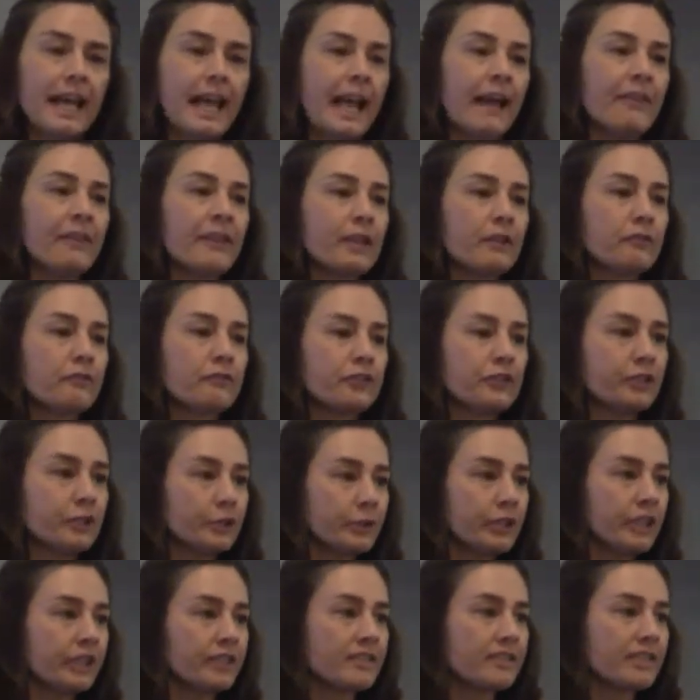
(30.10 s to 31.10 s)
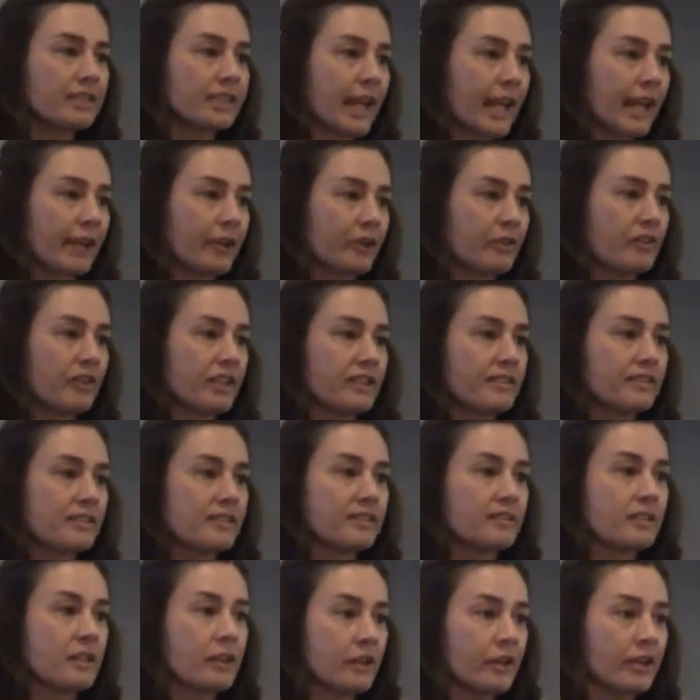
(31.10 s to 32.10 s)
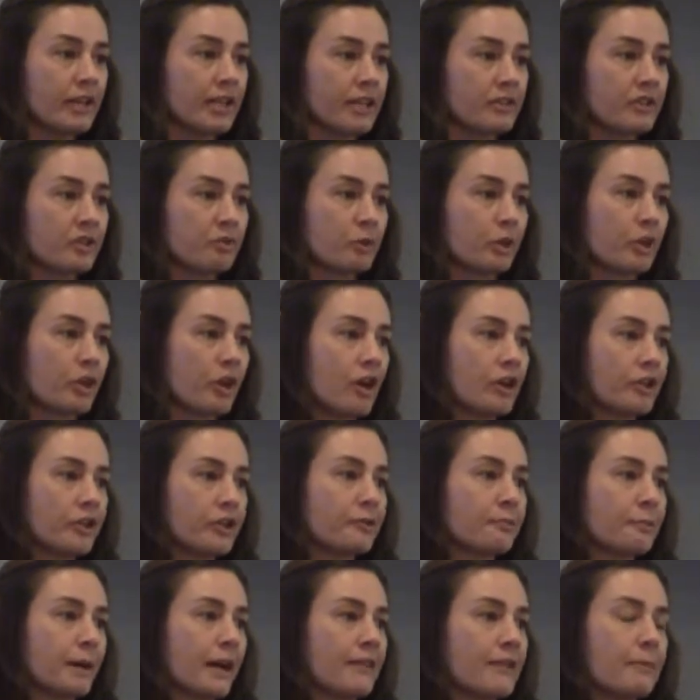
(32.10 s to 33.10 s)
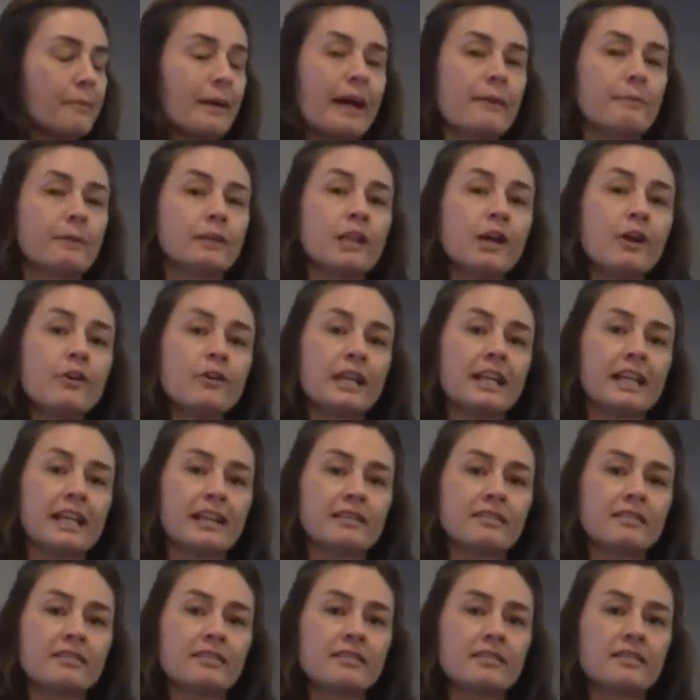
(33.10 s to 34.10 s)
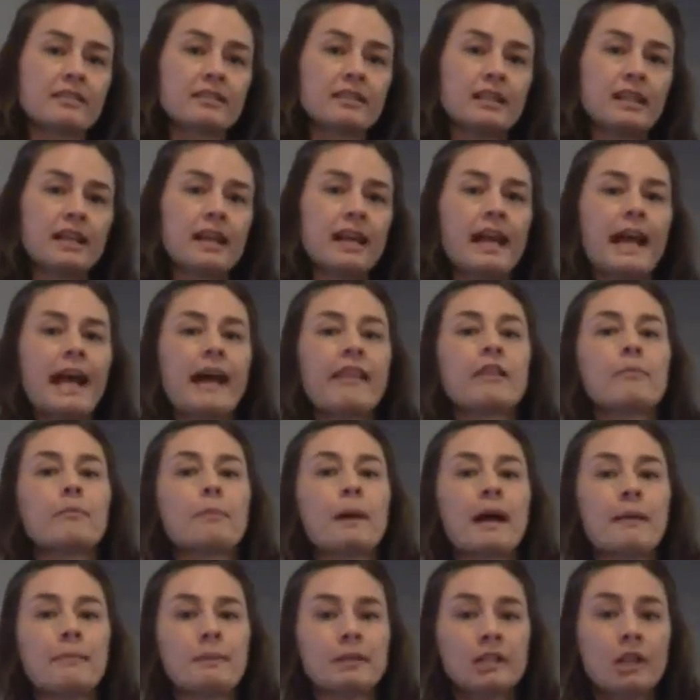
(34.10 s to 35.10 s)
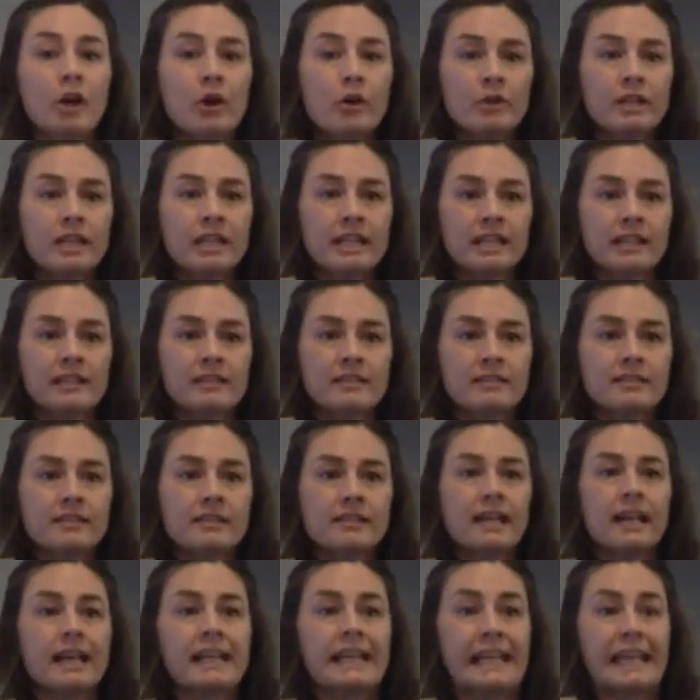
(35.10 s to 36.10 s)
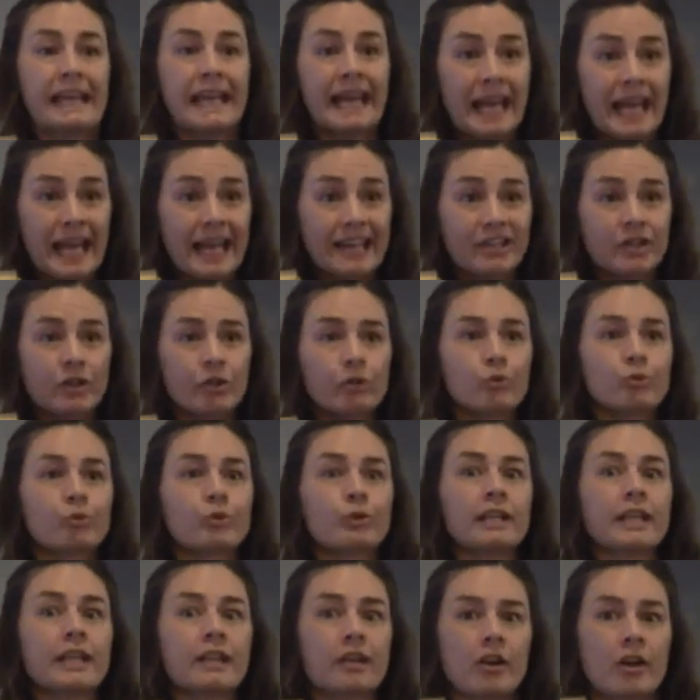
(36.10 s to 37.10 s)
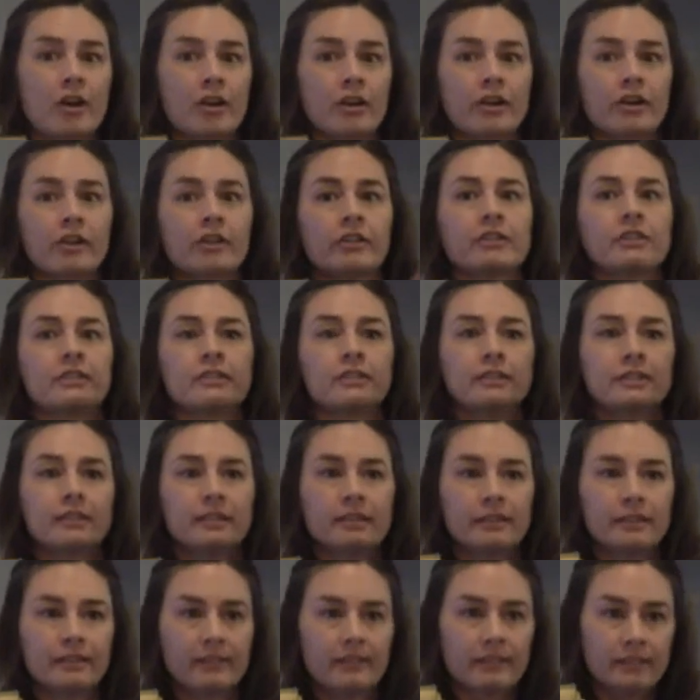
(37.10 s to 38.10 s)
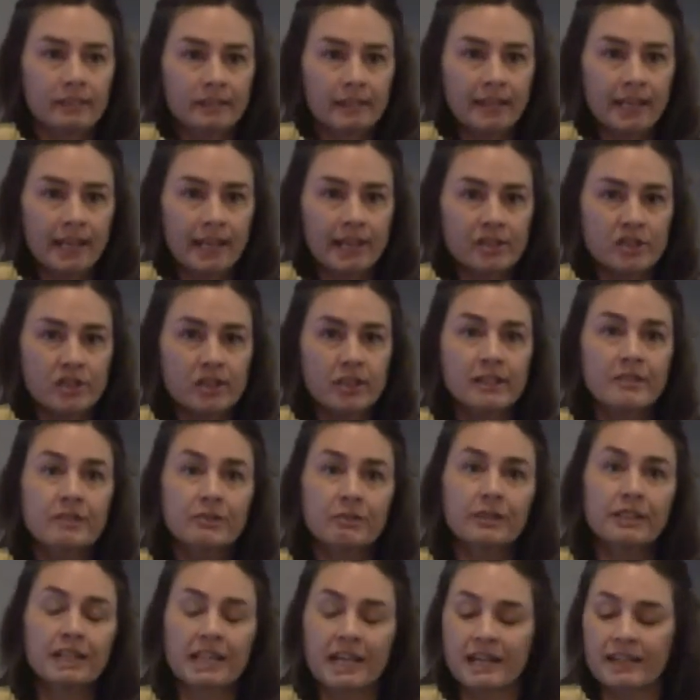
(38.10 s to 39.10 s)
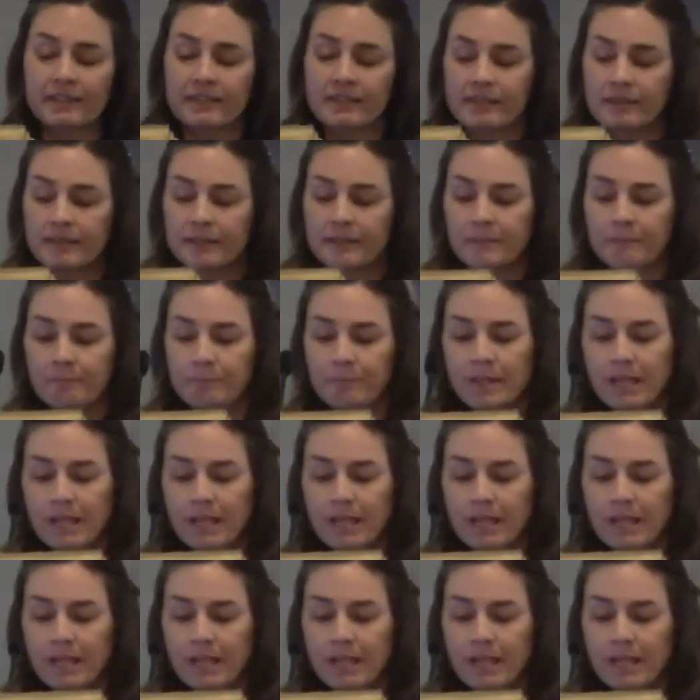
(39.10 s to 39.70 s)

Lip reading: And then a few years later, the Assyrians were conquered by the Babylonians, and the Babylonians again reconquered the ancient Israelites.